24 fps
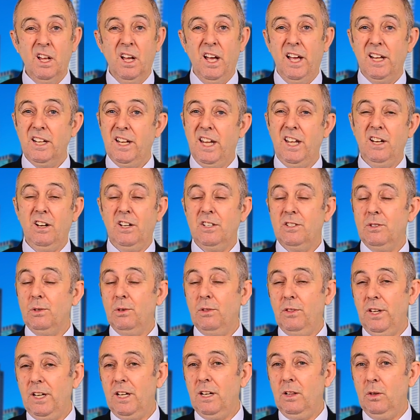again, I still
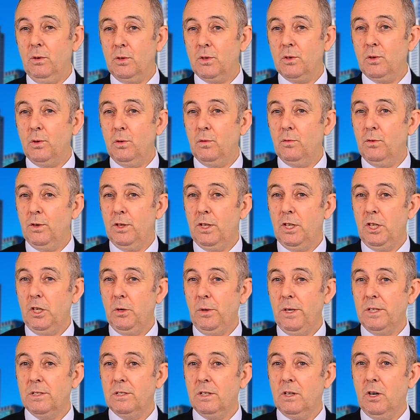think it looks good for the
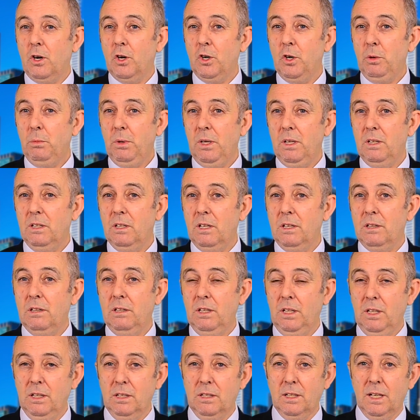US economy, and I
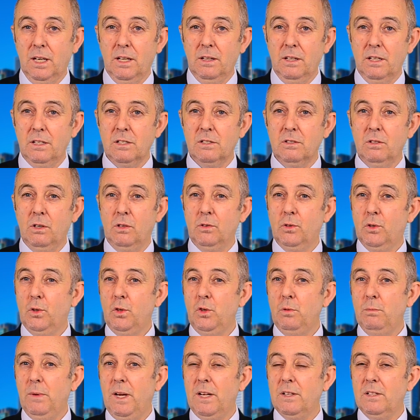think there's not
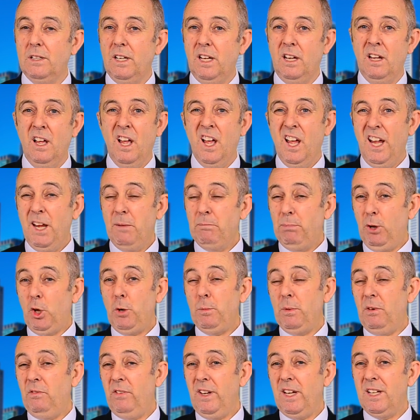too much there.
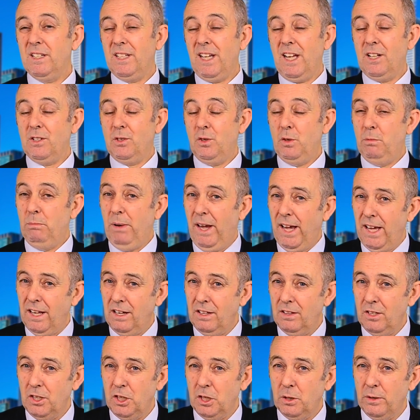Employment figures aren't too bad
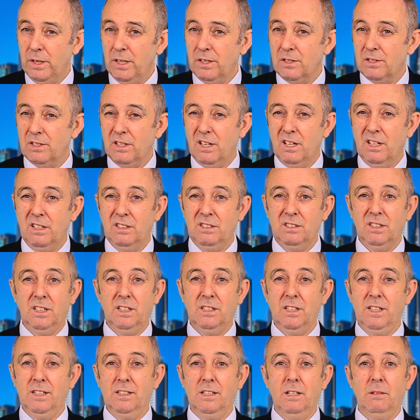in the US, so I
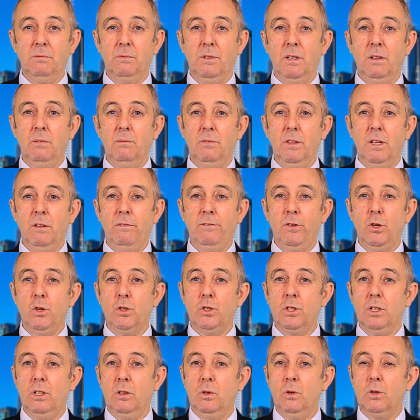think the
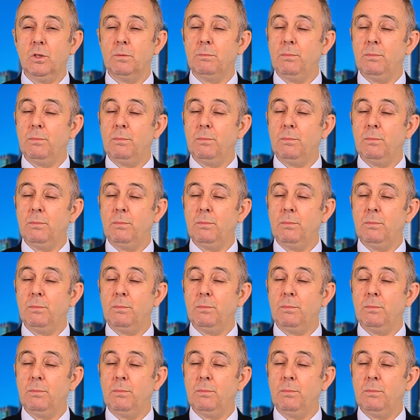future looks